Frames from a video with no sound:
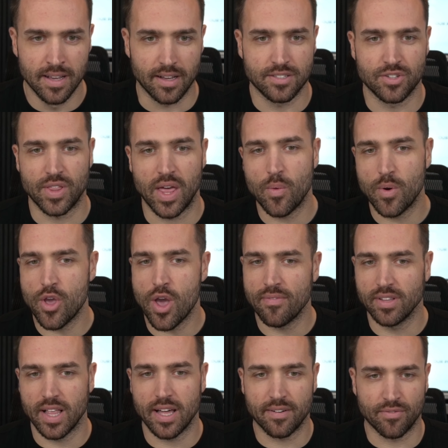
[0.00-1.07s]
So that way you have
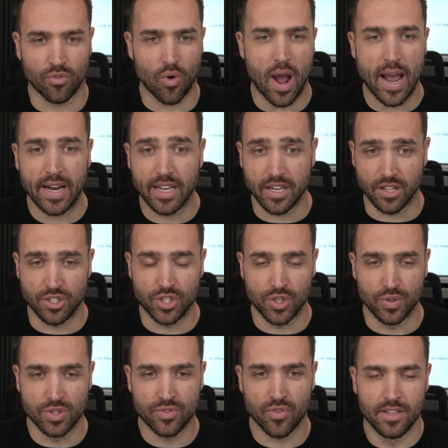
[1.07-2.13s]
a lot of variety to
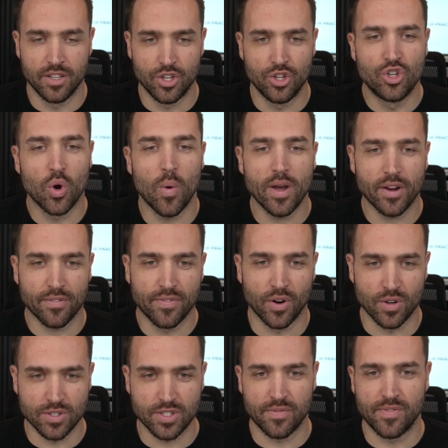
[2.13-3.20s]
choose from. You don't want your
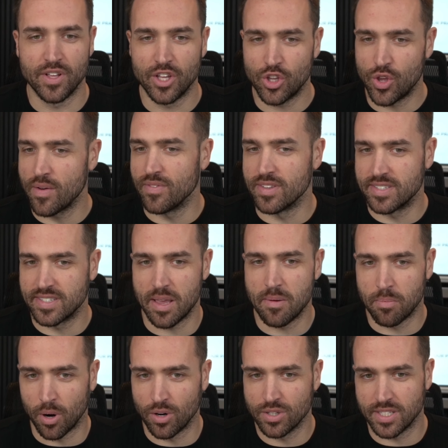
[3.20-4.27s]
photos to feel like you have the same
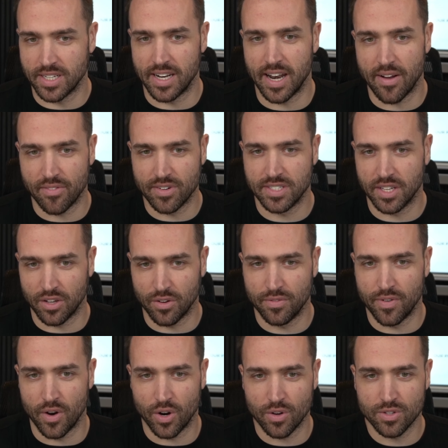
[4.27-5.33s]
person in every single
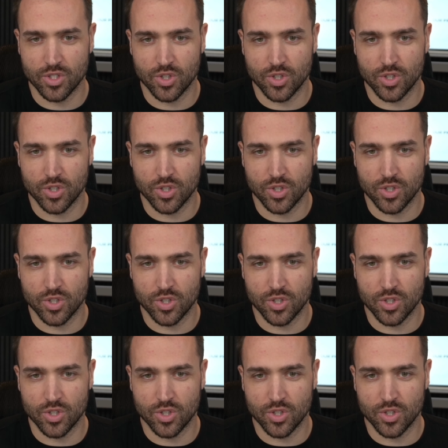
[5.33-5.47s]
photo.